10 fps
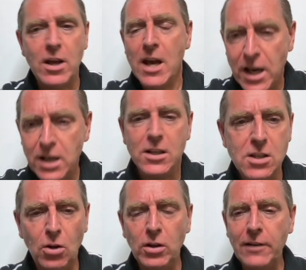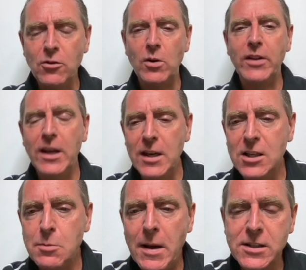He's told everyone that he
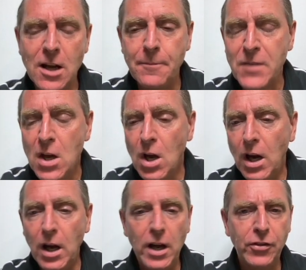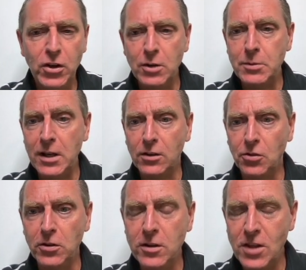expects Ethereum to hit
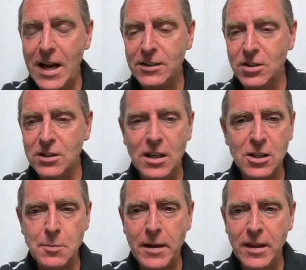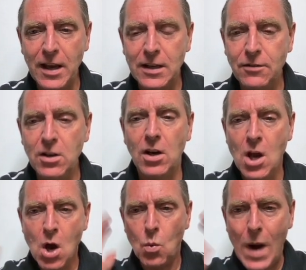$30,000 by the end of the year.
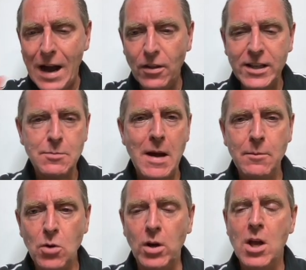Wow, that's mind-blowing.